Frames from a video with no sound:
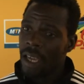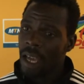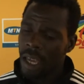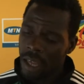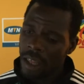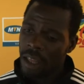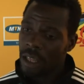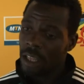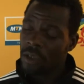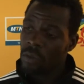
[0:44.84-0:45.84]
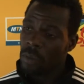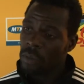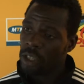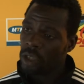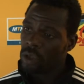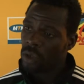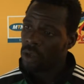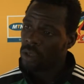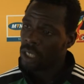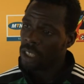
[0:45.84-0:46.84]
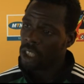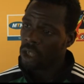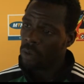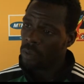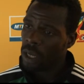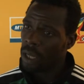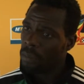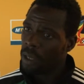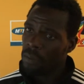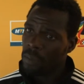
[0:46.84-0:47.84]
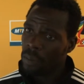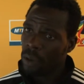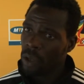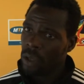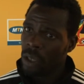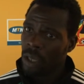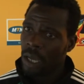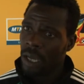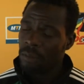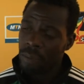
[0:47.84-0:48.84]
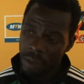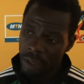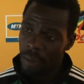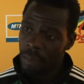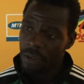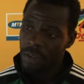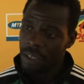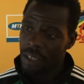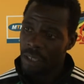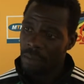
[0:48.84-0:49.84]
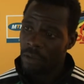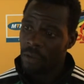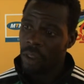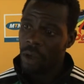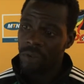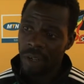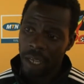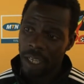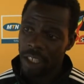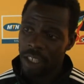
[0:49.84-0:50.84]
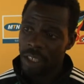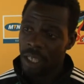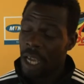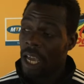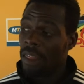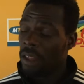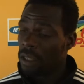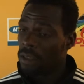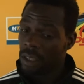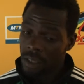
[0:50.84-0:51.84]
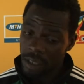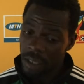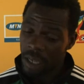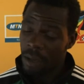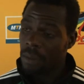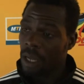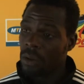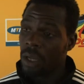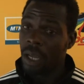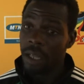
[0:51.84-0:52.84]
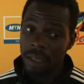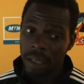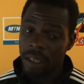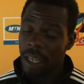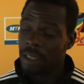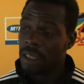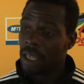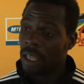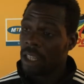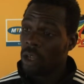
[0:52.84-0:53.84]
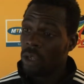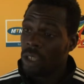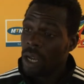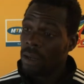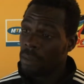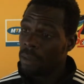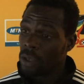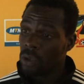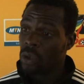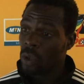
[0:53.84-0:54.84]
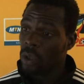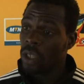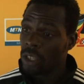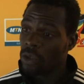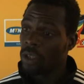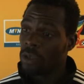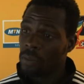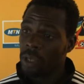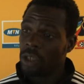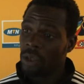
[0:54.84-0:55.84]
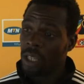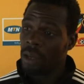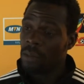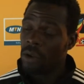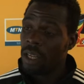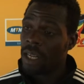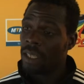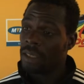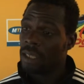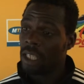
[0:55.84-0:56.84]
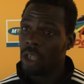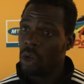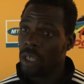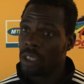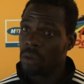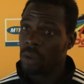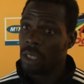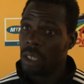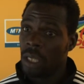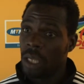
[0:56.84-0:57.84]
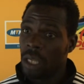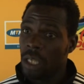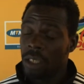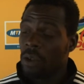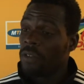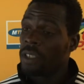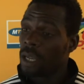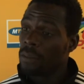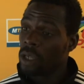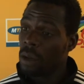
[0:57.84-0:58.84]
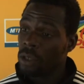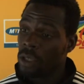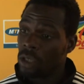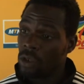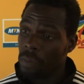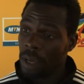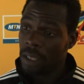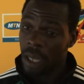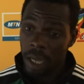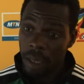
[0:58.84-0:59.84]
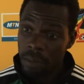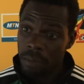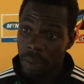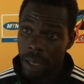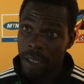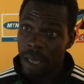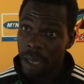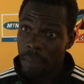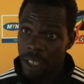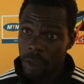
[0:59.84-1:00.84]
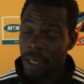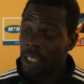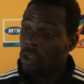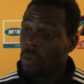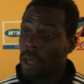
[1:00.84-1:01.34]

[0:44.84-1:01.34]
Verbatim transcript: yeah, yeah. There's more pressure on Swallows, as you know, uh, many people uh, pre- uh, previous season before they are on relegation, and then the season come now uh, that ends, they are on, uh, number two. So it's going to pressure on them more than us. You know, as we it's our first time to come into the top and uh, playing, uh, participate in top